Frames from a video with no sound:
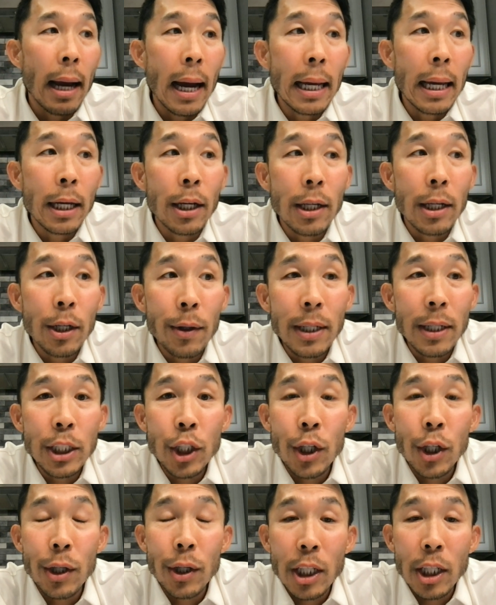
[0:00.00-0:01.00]
I
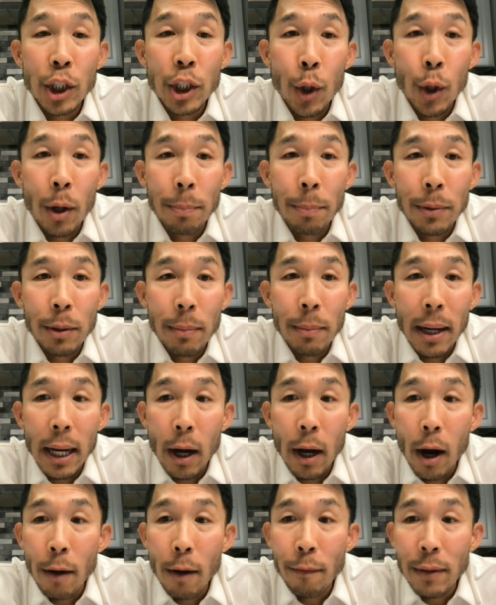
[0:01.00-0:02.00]
encouraged her to show up to my
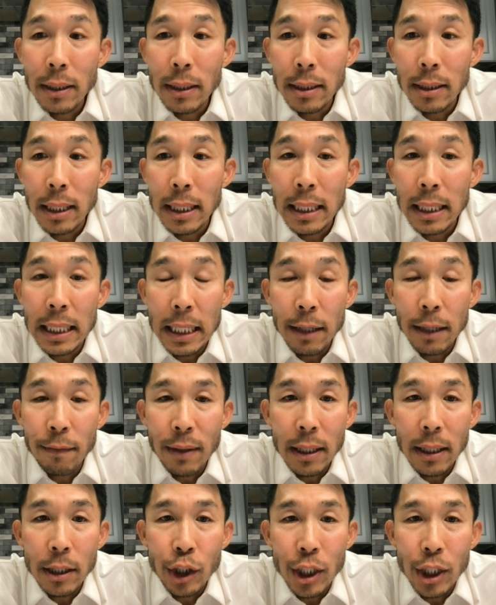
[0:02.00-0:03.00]
office in an
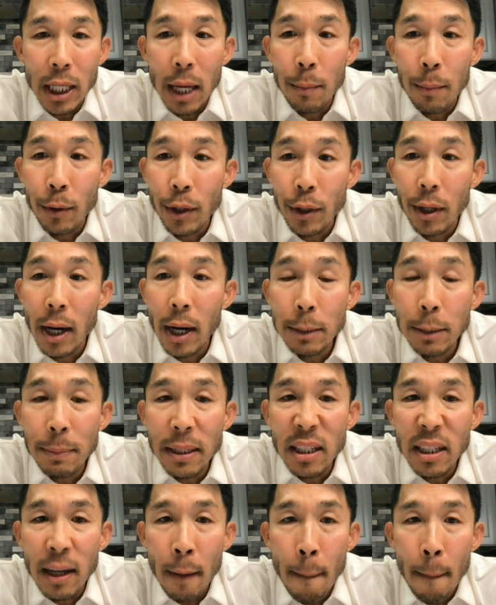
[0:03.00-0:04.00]
evening. She came with her
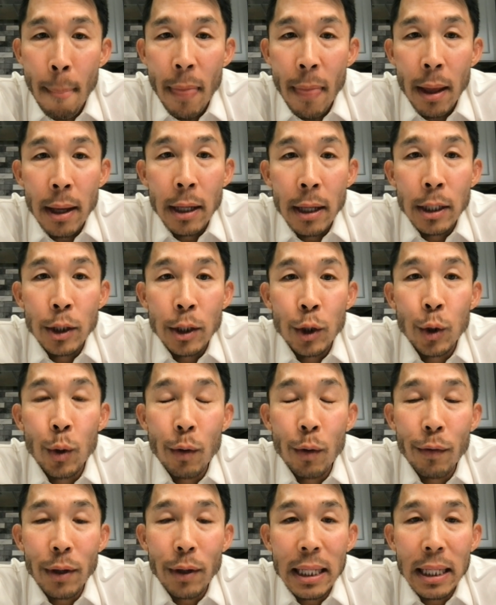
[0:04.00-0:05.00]
husband, two
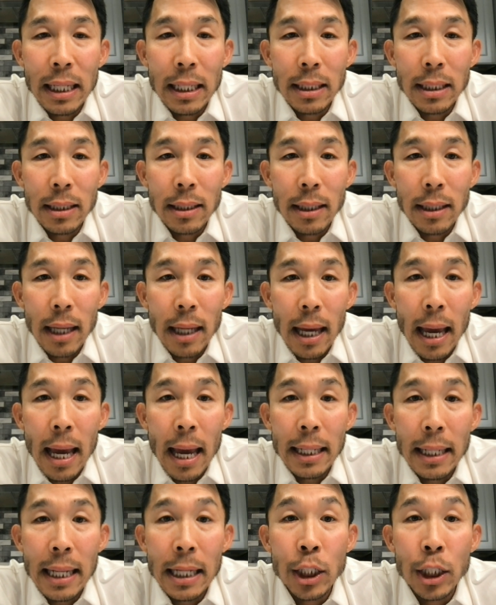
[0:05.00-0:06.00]
of her kids,
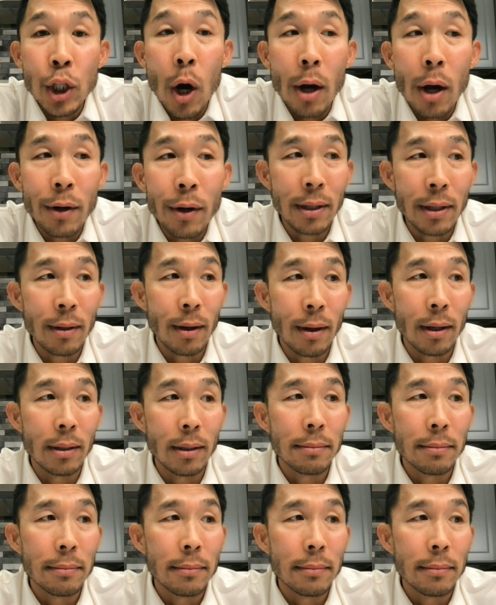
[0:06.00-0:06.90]
and a daughter in law.